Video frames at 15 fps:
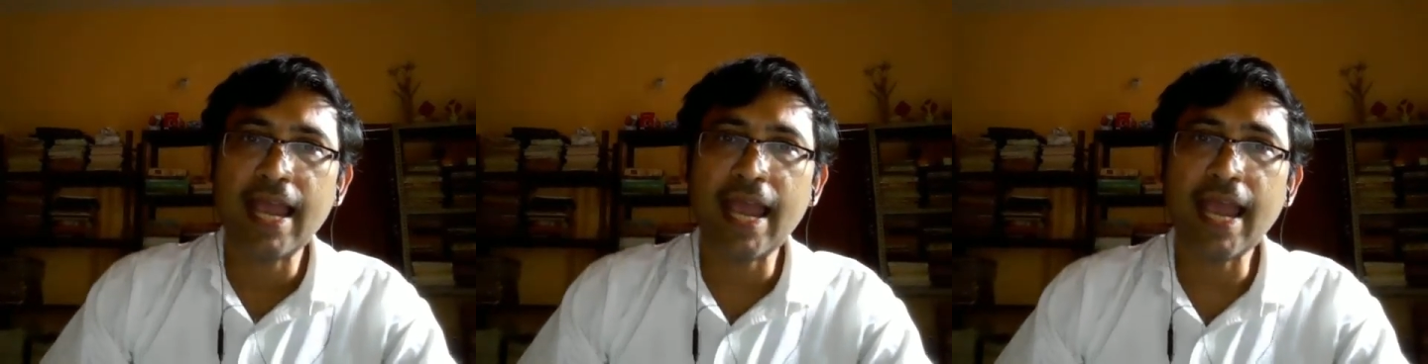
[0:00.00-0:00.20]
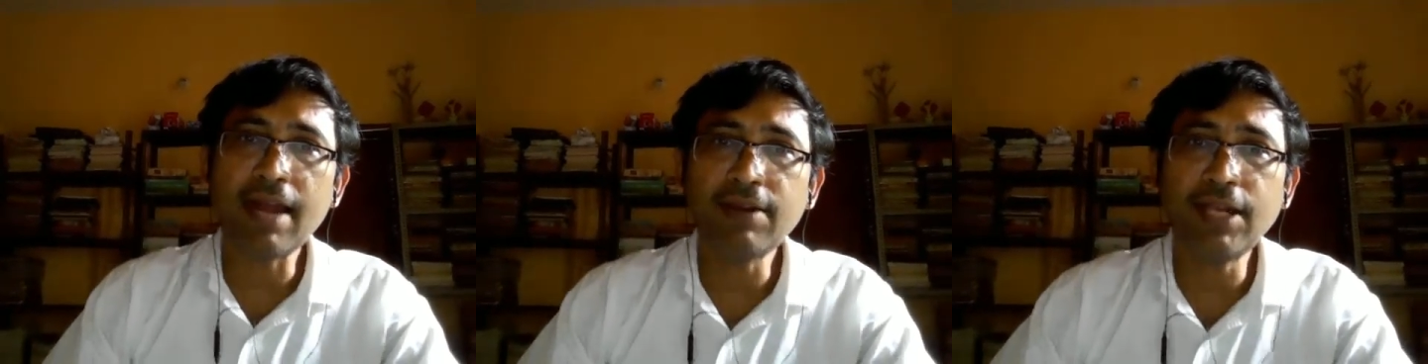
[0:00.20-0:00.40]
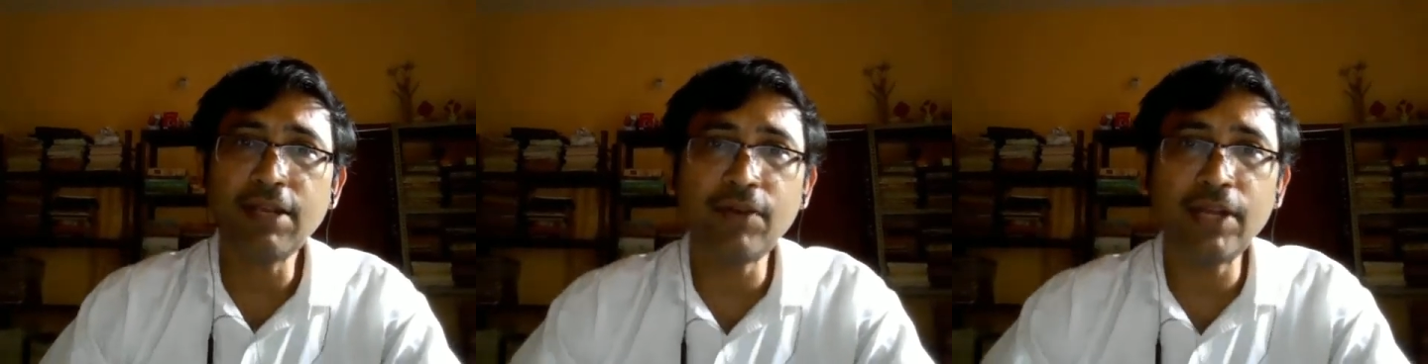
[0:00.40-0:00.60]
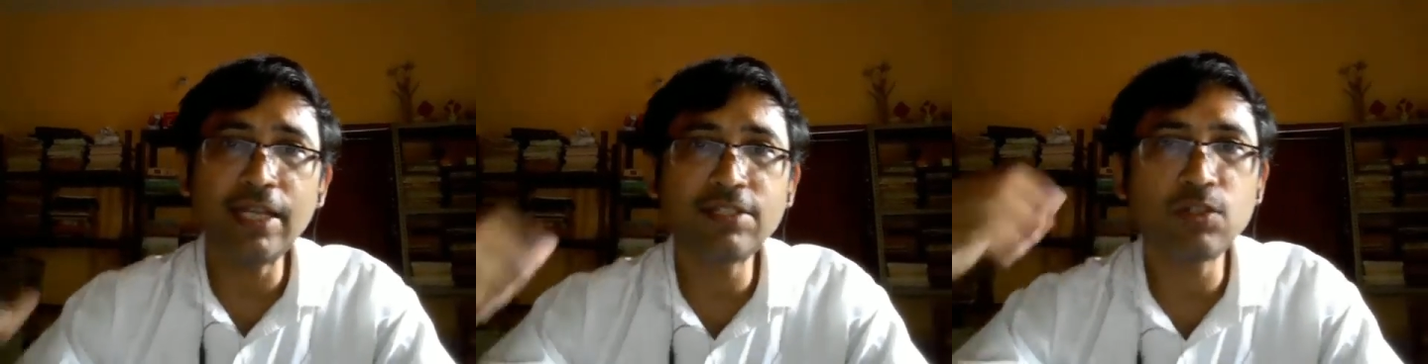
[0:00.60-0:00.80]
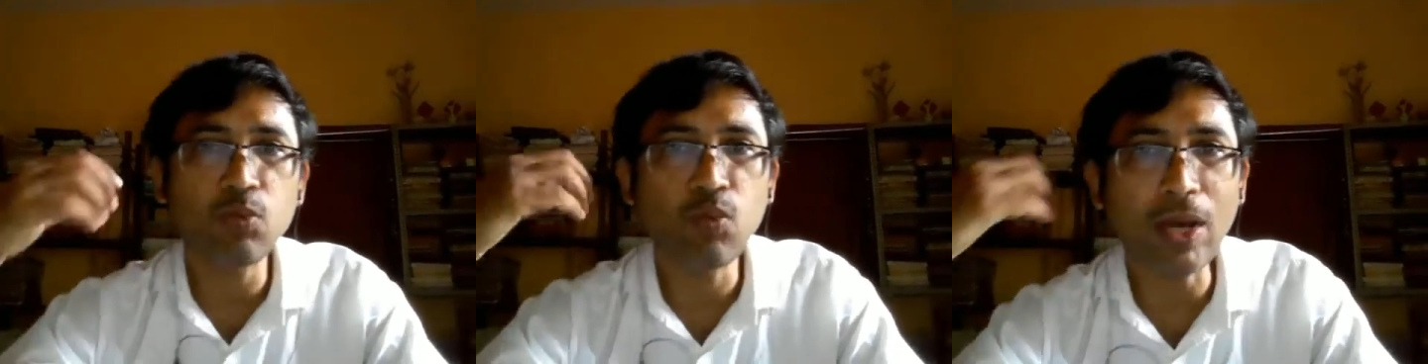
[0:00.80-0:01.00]
and he
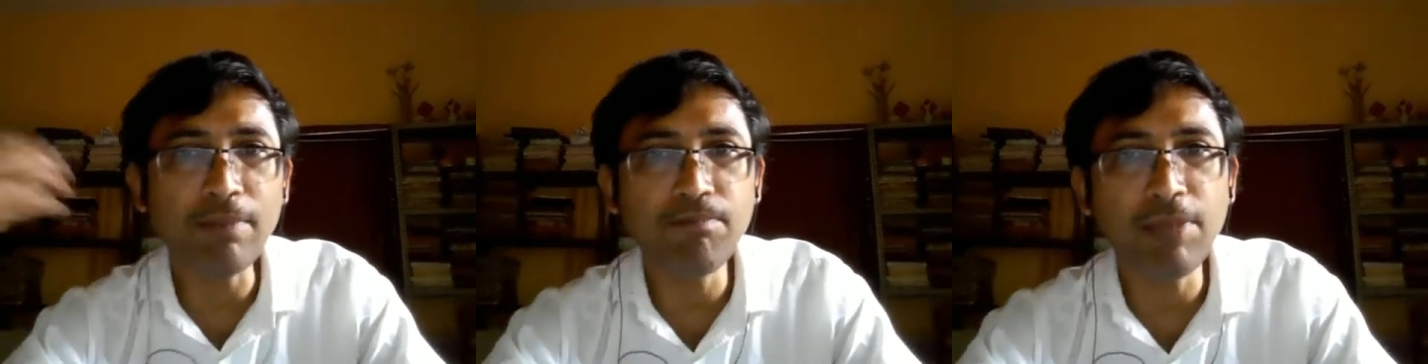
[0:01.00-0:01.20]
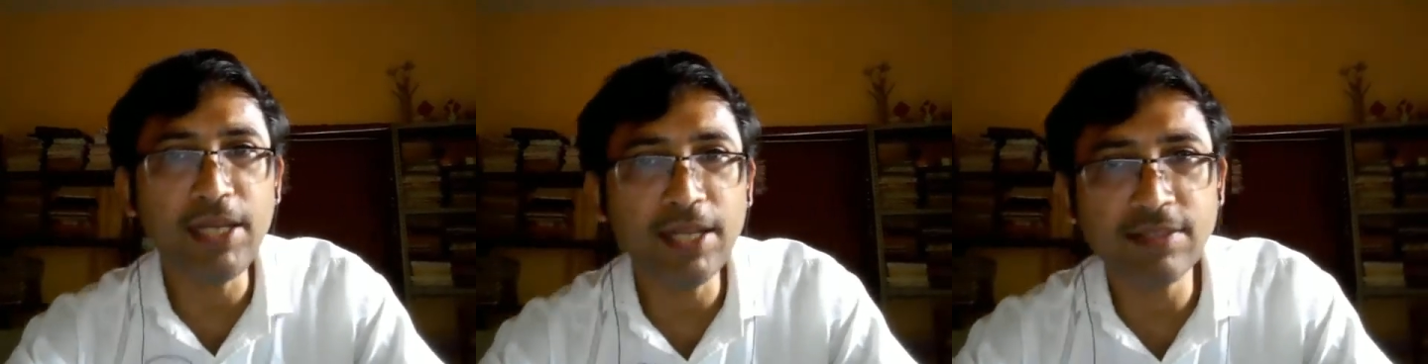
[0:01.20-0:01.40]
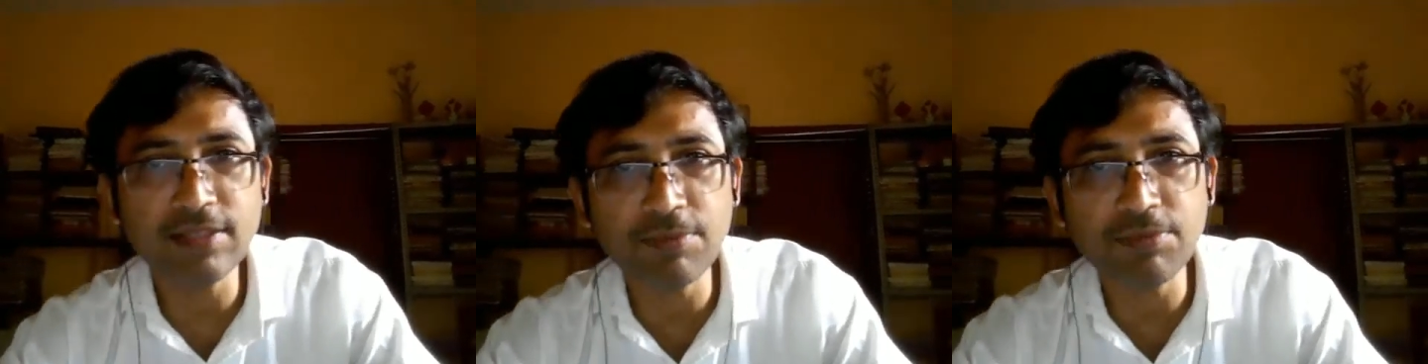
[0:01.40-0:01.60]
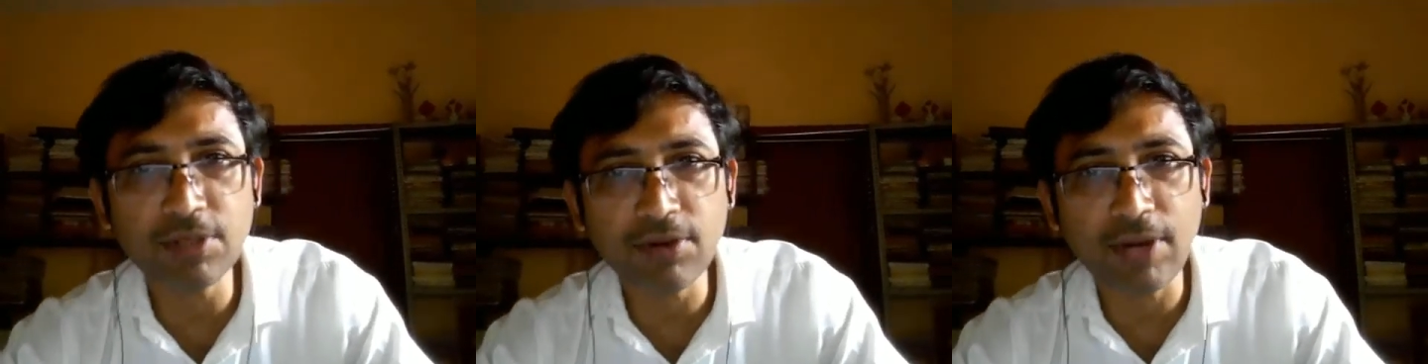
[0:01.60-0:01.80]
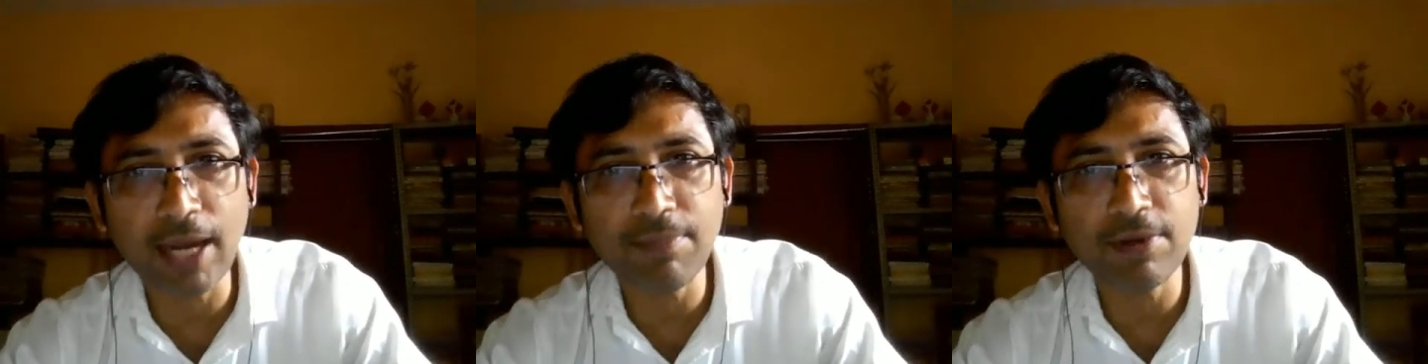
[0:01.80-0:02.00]
reached 1 billion
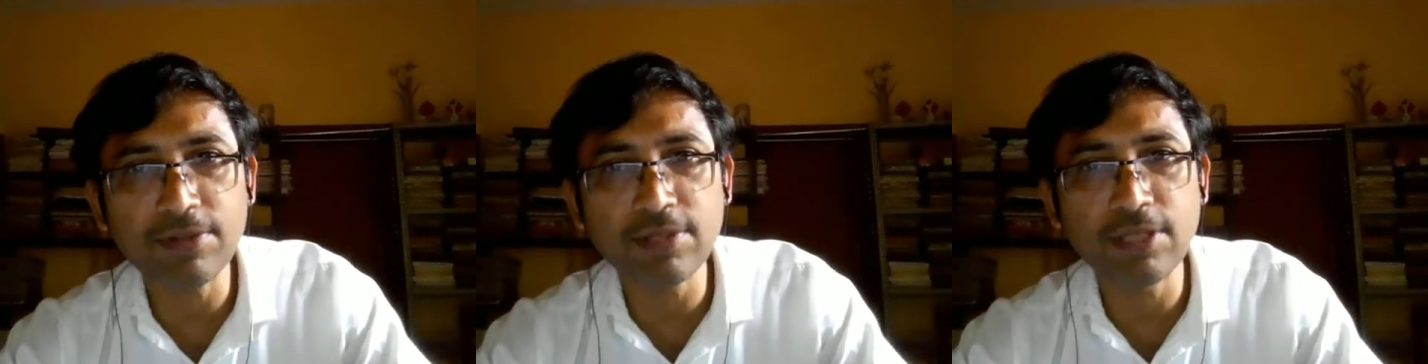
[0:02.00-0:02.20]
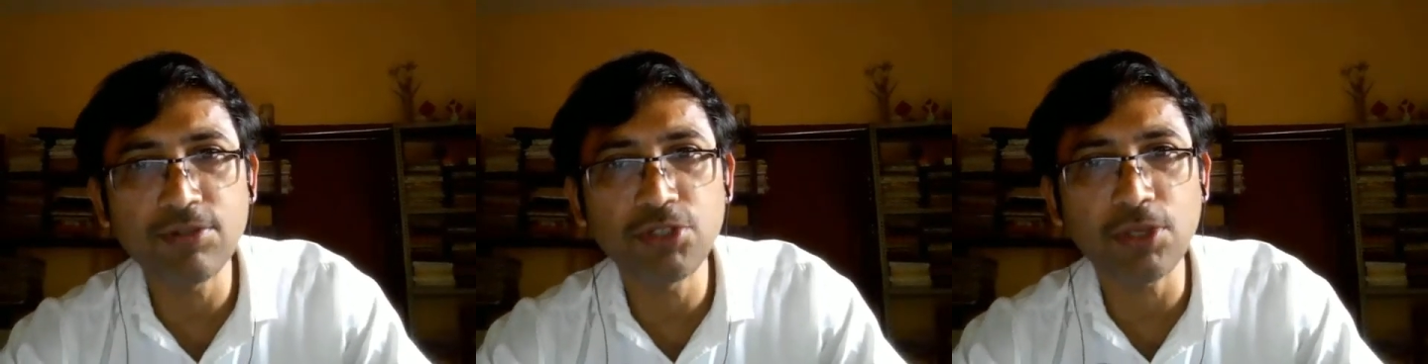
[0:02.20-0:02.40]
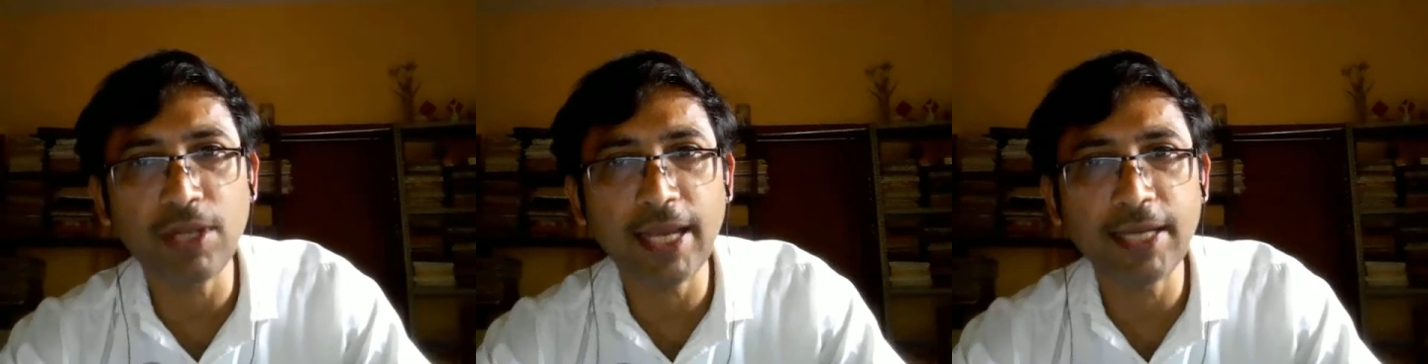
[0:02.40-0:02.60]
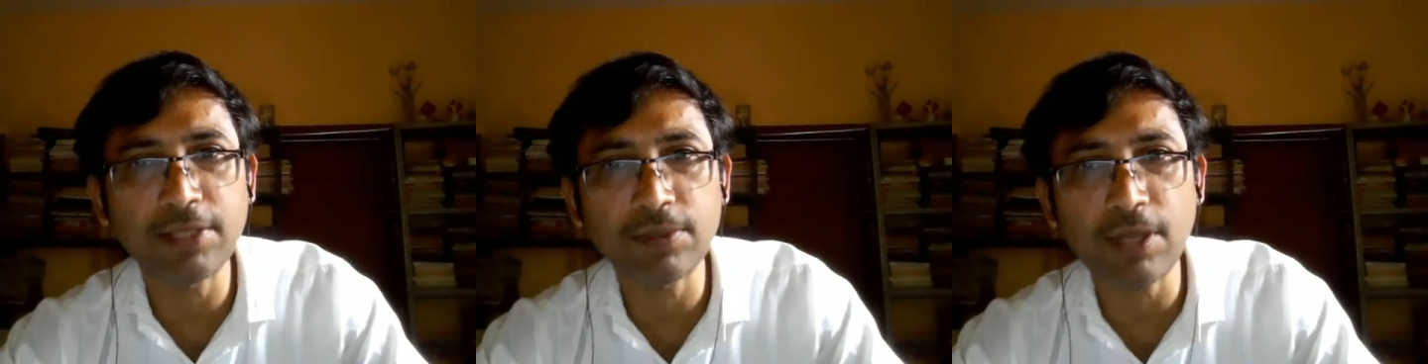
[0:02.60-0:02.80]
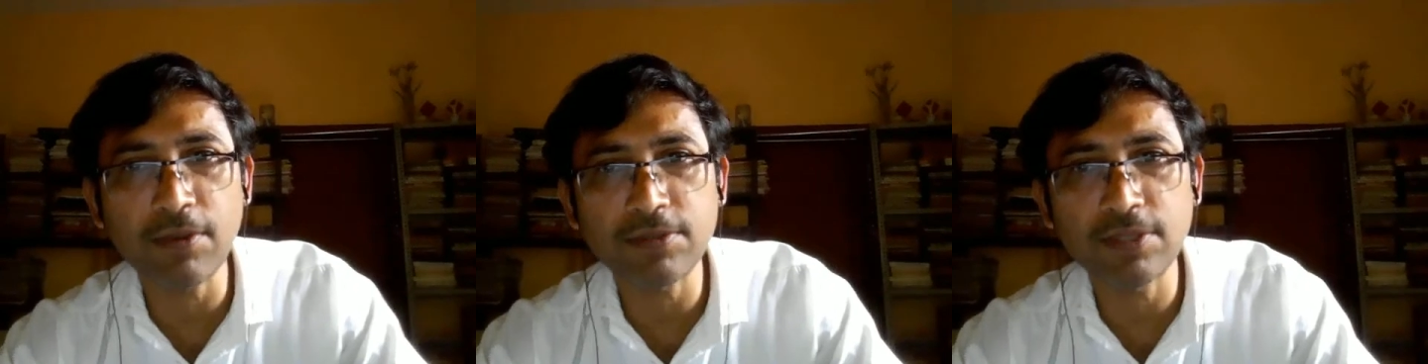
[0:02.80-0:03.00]
subscribers in July
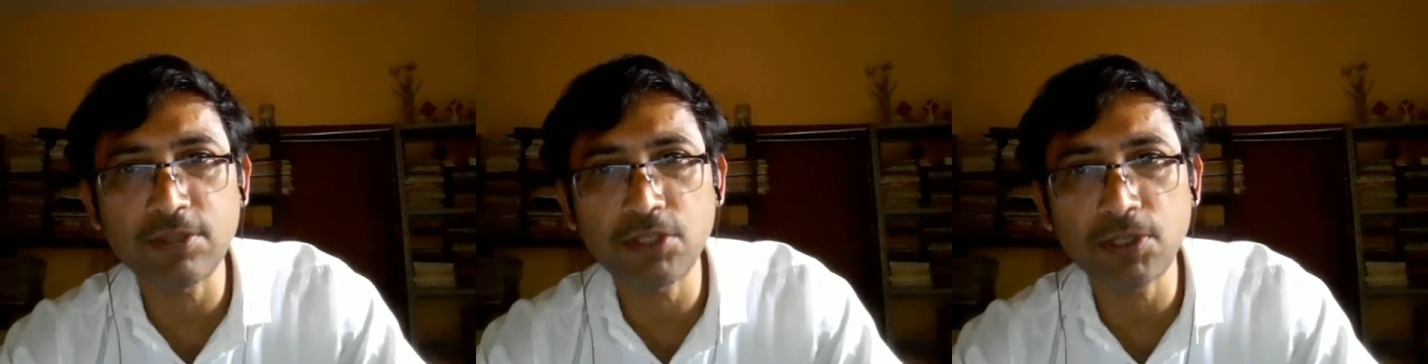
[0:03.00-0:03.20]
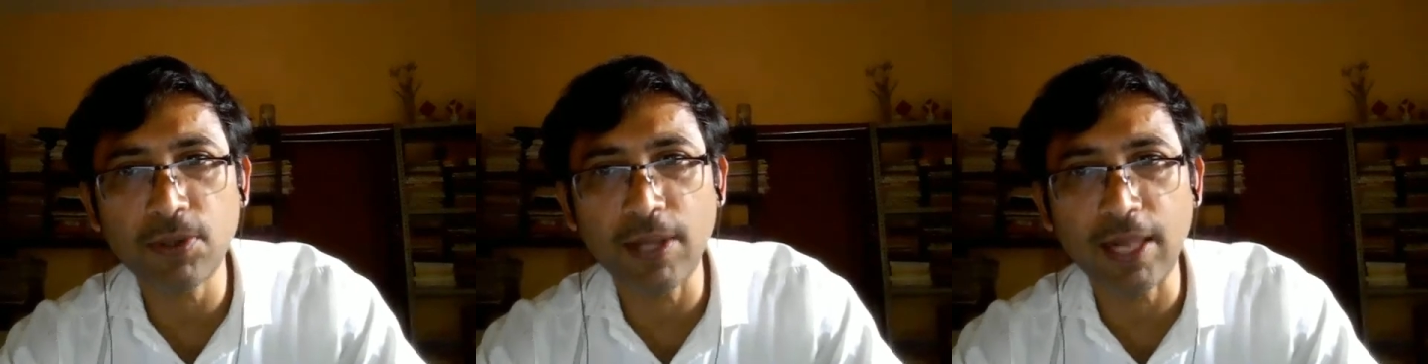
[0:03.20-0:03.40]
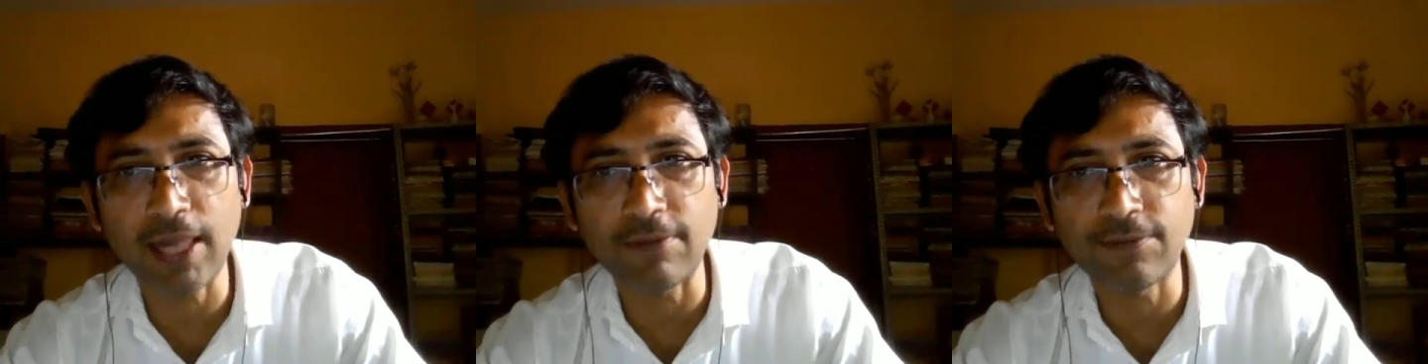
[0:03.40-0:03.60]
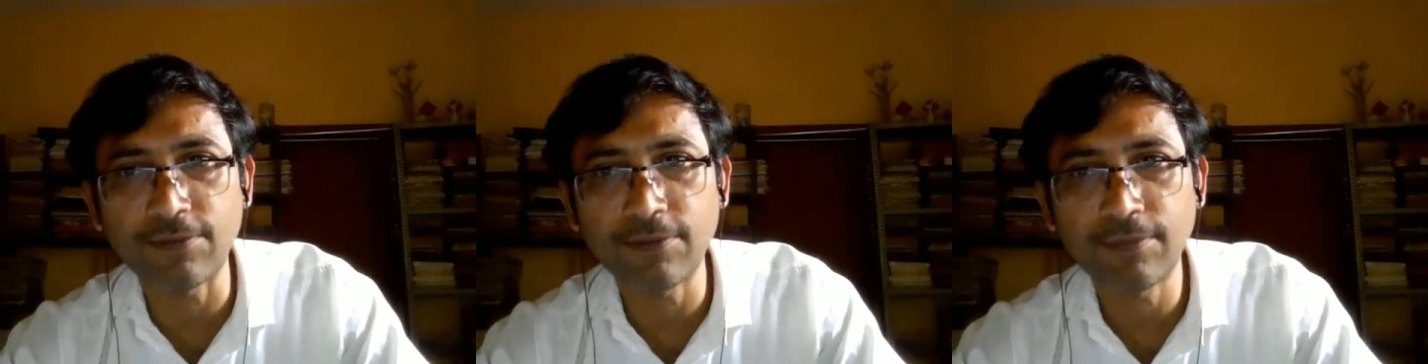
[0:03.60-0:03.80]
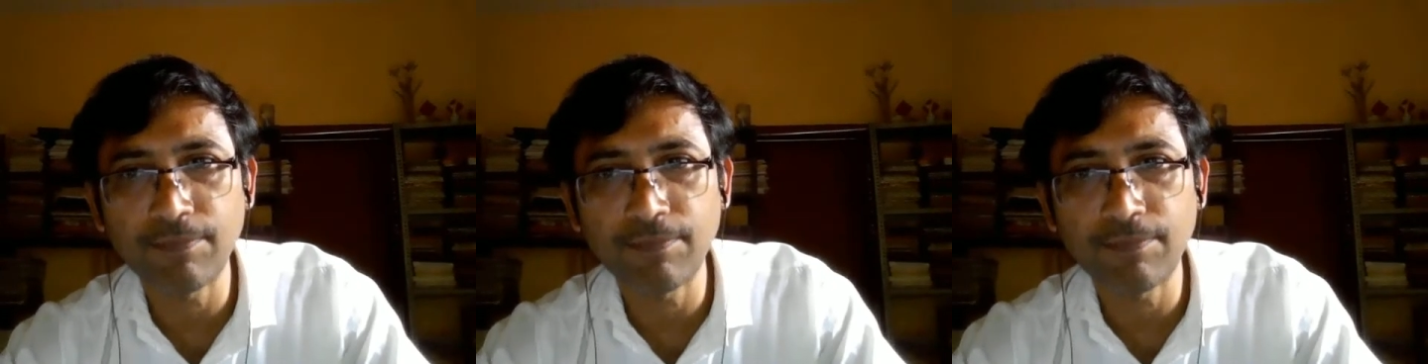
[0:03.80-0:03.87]
2012.